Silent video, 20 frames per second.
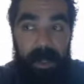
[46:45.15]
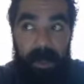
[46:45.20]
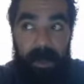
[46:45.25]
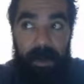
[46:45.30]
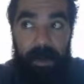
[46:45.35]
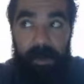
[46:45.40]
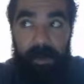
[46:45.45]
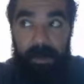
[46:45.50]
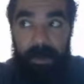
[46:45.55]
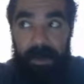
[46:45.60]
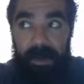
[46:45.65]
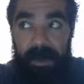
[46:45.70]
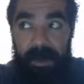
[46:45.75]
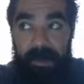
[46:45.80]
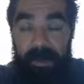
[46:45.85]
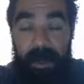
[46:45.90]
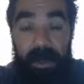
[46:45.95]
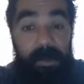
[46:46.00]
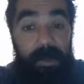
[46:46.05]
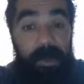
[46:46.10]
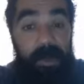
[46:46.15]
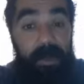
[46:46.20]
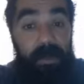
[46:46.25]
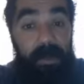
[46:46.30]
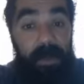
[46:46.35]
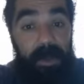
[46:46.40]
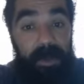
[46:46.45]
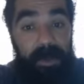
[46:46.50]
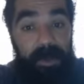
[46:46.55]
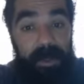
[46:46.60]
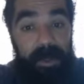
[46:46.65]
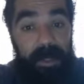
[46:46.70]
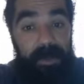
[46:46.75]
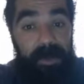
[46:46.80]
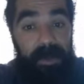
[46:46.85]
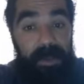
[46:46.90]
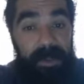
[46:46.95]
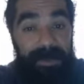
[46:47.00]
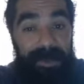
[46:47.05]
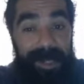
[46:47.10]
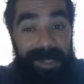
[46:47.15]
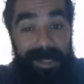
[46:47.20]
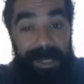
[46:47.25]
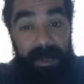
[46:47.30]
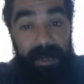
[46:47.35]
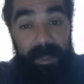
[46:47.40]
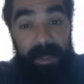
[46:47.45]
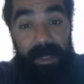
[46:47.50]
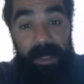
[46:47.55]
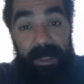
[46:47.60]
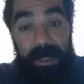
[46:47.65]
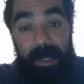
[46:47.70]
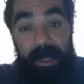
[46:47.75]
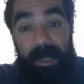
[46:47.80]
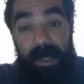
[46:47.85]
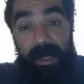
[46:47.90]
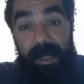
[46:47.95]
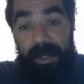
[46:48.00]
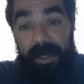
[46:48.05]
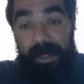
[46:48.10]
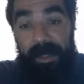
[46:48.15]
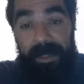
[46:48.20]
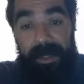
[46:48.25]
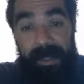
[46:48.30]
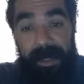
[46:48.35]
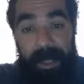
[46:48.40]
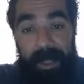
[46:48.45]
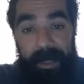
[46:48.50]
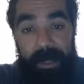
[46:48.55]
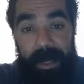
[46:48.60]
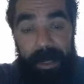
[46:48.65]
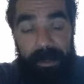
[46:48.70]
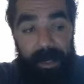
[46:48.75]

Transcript: um, develop a good world to leave to his posterity, this and that?